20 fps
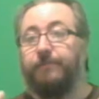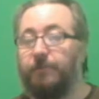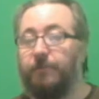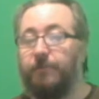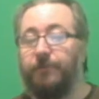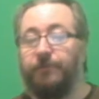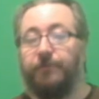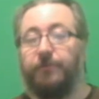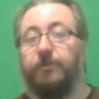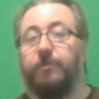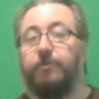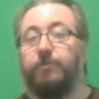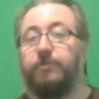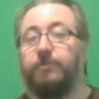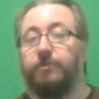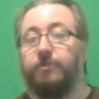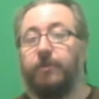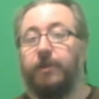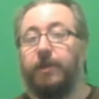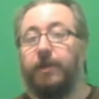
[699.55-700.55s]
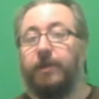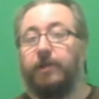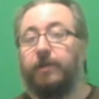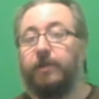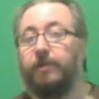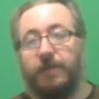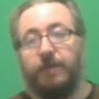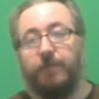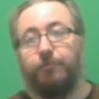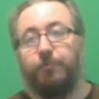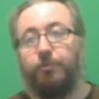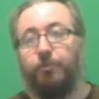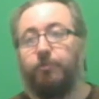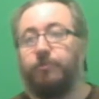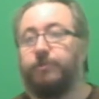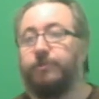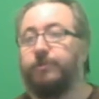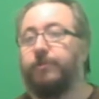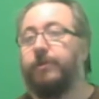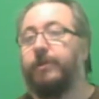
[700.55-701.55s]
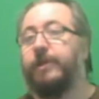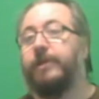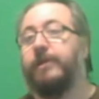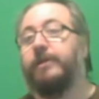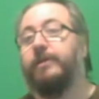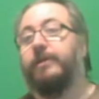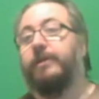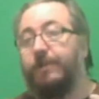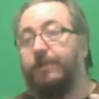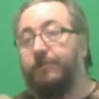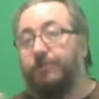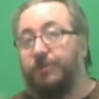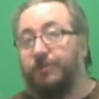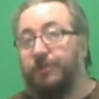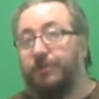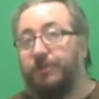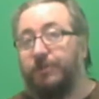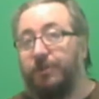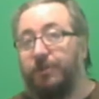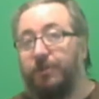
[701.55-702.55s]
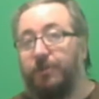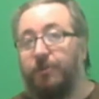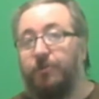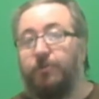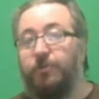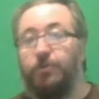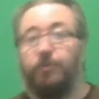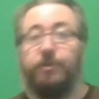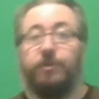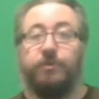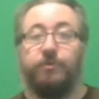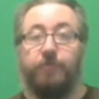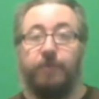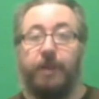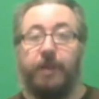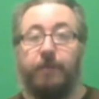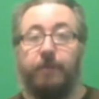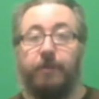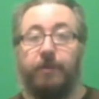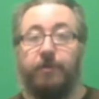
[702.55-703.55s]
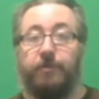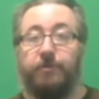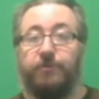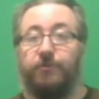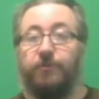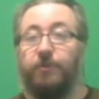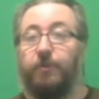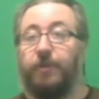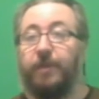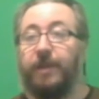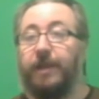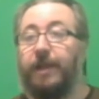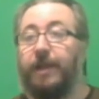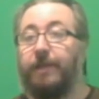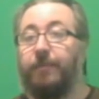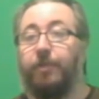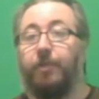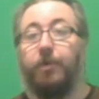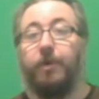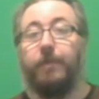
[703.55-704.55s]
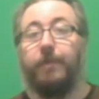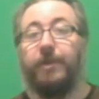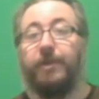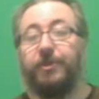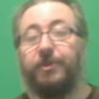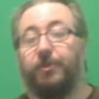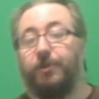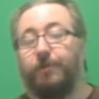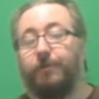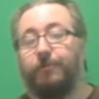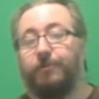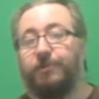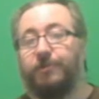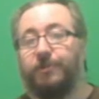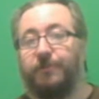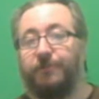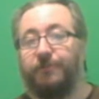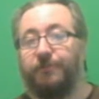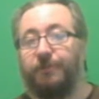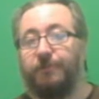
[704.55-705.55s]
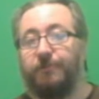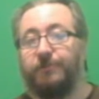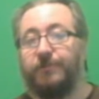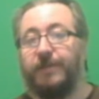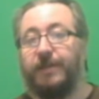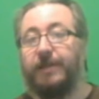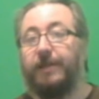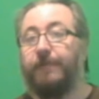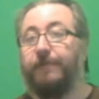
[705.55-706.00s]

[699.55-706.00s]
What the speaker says: The film was great, Deadpool was great, it was just a little too much Ryan Reynolds for me, and I know I'm not the only person that feels that.